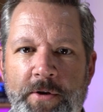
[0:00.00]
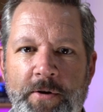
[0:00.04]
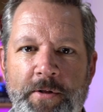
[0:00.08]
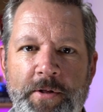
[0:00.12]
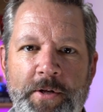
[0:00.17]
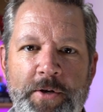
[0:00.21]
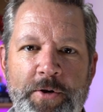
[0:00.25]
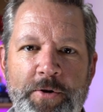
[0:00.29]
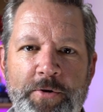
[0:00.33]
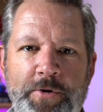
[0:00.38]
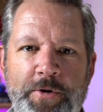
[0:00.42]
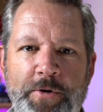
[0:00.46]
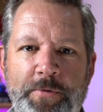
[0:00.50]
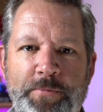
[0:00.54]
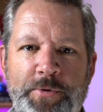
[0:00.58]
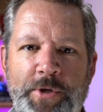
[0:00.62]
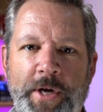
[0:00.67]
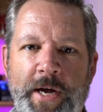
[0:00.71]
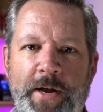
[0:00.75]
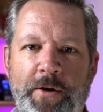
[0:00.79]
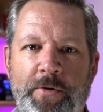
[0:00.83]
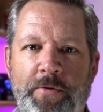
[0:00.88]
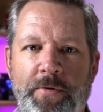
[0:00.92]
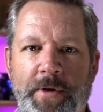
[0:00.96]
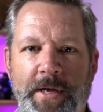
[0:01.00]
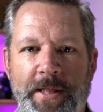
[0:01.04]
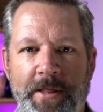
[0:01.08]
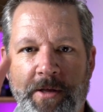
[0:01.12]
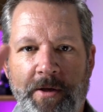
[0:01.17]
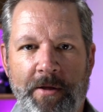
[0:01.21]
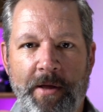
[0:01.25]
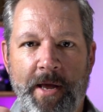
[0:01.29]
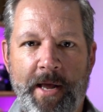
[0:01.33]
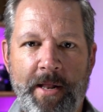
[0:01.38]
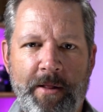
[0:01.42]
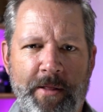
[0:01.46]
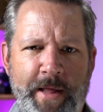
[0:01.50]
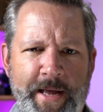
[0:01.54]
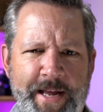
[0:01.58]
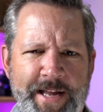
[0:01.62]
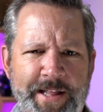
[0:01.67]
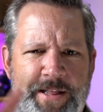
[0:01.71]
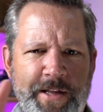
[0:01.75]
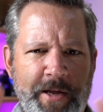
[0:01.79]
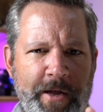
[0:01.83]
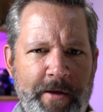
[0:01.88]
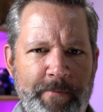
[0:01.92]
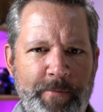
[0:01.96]
on the YouTube channel in
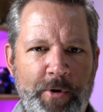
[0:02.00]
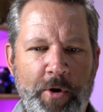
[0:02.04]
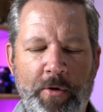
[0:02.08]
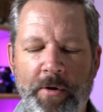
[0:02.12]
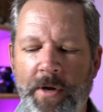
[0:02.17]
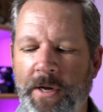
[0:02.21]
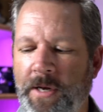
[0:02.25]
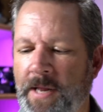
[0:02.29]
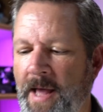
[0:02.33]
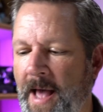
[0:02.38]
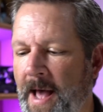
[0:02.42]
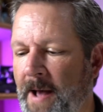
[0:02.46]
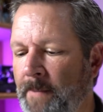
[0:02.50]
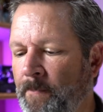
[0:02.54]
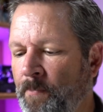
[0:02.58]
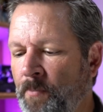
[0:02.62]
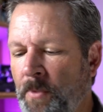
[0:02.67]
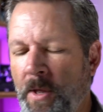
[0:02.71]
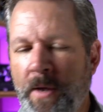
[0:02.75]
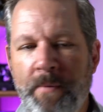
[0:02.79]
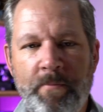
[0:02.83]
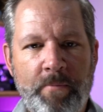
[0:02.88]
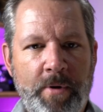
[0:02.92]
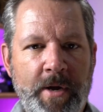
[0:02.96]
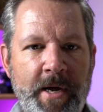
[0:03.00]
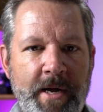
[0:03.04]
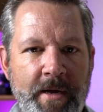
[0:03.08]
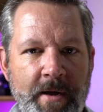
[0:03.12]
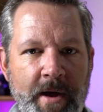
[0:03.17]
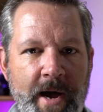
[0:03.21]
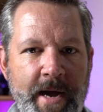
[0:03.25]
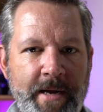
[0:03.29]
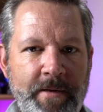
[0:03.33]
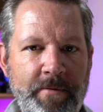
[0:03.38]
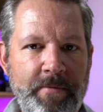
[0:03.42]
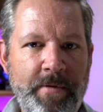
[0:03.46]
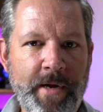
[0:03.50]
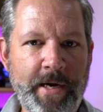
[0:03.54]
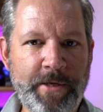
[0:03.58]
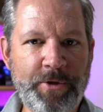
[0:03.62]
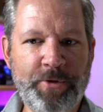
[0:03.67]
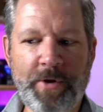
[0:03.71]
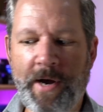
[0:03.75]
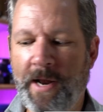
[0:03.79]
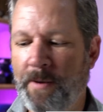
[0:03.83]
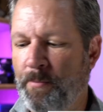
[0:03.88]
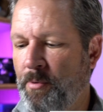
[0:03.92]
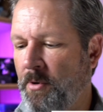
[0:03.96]
the community tab, but I
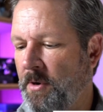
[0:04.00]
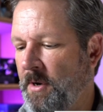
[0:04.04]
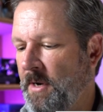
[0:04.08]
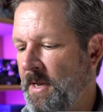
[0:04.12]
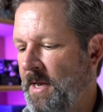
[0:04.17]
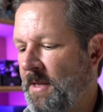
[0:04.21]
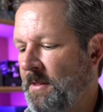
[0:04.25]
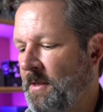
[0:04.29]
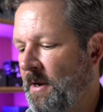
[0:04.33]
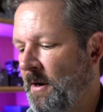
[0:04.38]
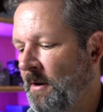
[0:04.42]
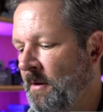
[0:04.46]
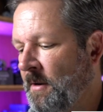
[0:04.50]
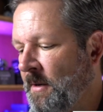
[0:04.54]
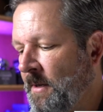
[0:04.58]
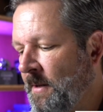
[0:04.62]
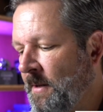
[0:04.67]
try to put it in there.